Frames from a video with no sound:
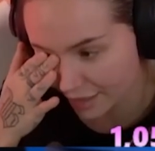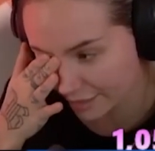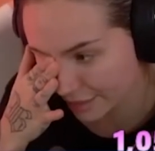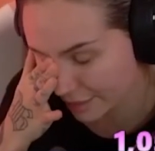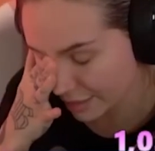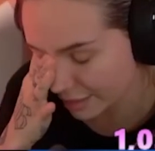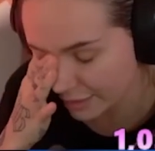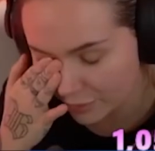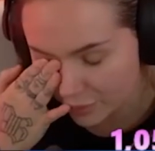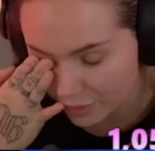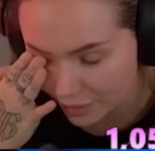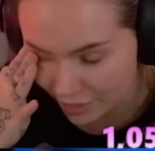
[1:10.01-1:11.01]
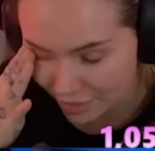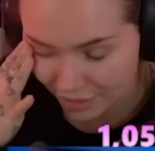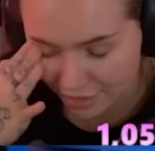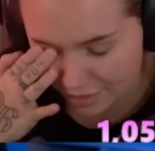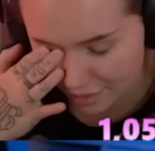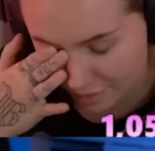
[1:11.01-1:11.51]
And then he will
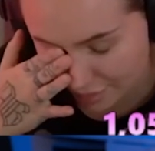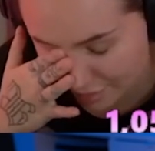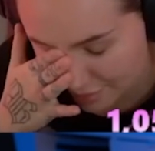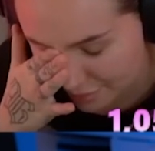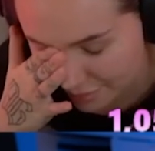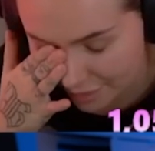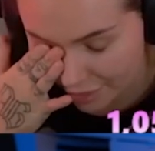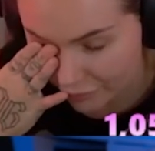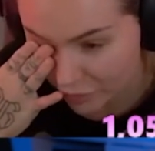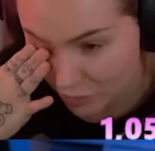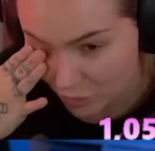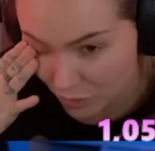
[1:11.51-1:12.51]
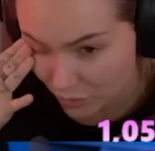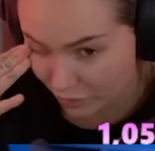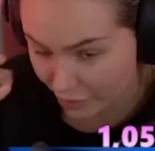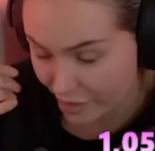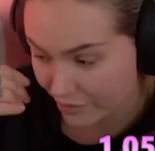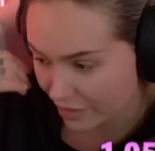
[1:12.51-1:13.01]
love you all
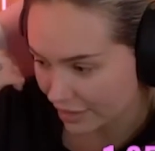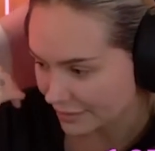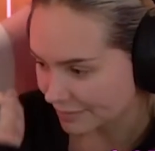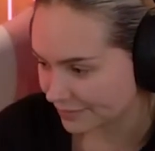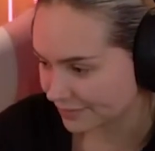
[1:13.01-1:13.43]
forever.